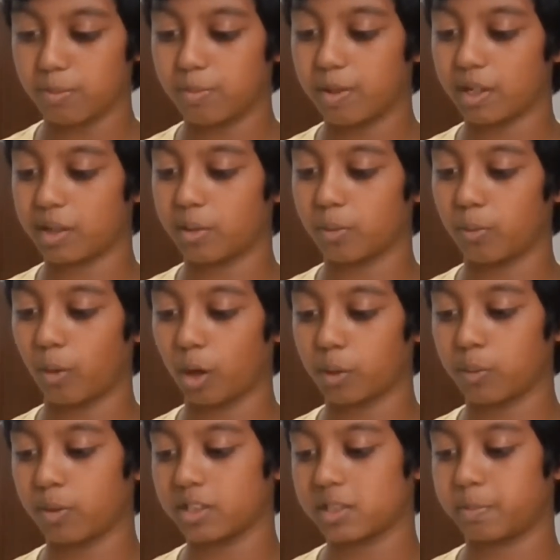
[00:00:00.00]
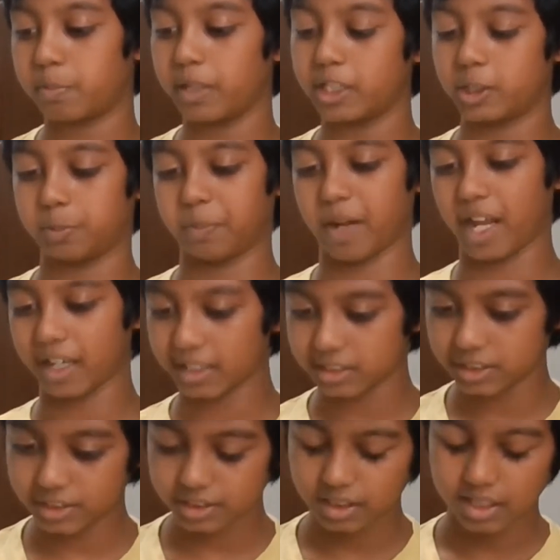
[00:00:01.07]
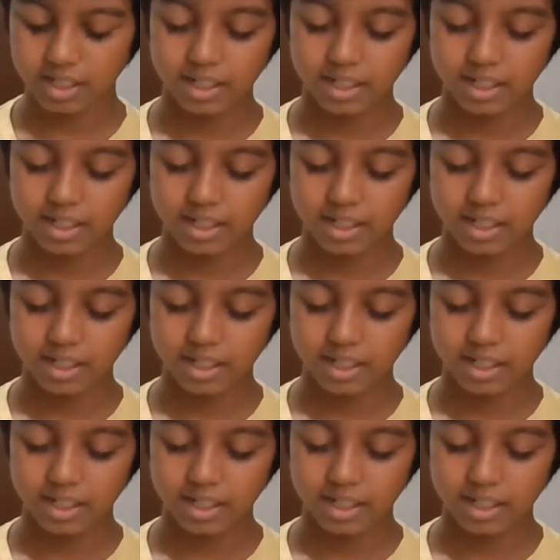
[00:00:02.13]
but what was Pish Pash?